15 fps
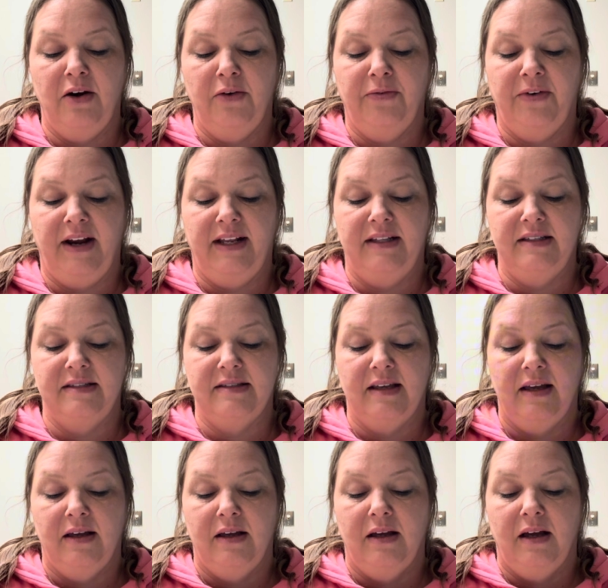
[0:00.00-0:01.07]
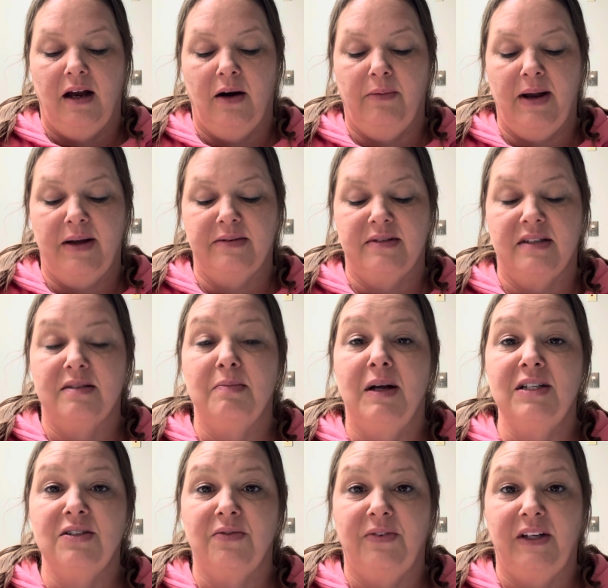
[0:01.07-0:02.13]
her friends aroused as
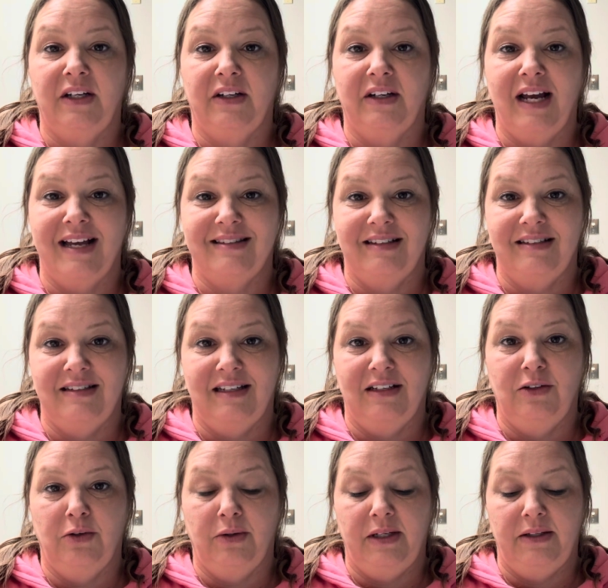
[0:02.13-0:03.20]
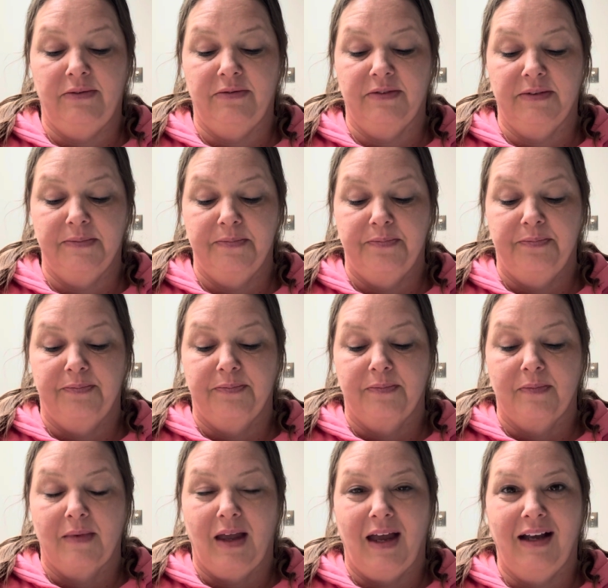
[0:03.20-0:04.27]
much fear as it did grief.
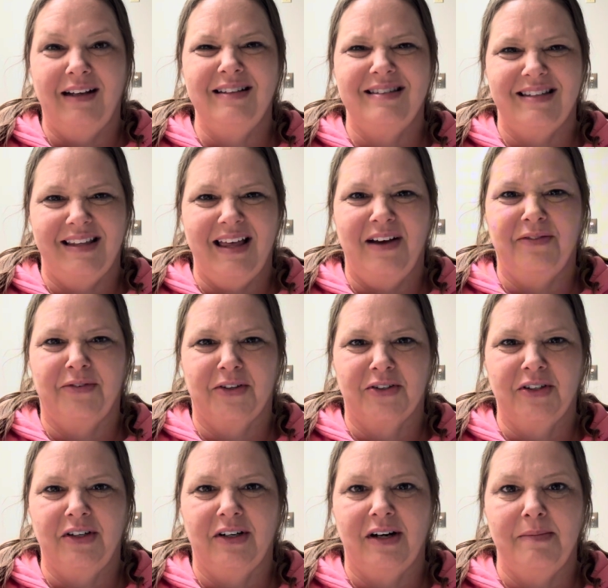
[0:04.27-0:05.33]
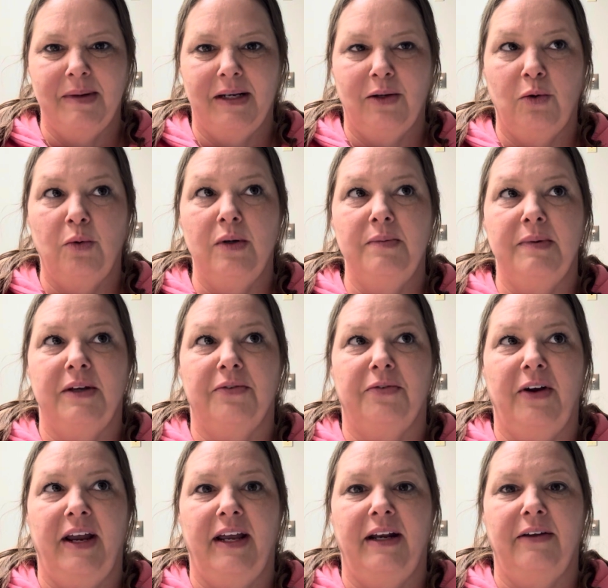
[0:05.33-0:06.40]
I could see that for sure. I mean, who wouldn't be
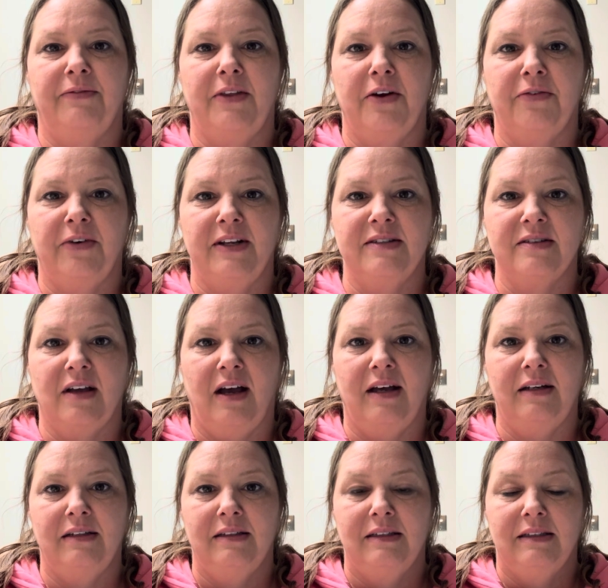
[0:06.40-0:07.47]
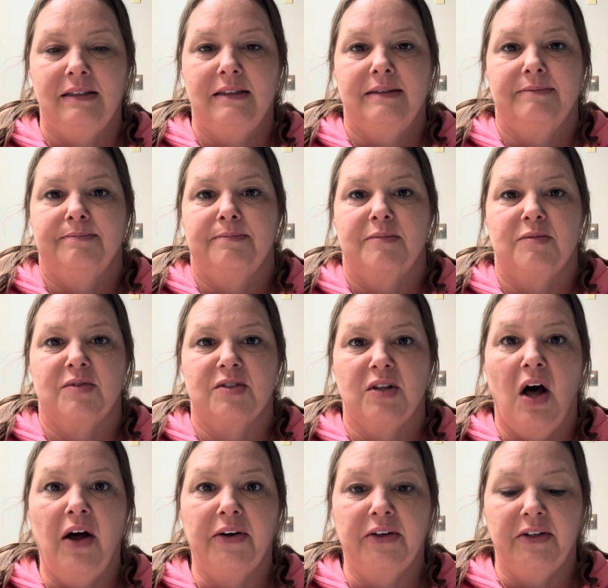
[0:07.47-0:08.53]
afraid if their friends got
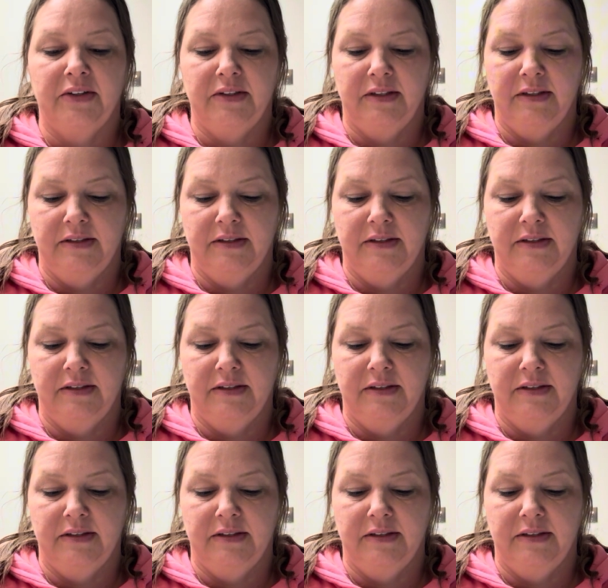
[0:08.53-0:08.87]
slaughtered?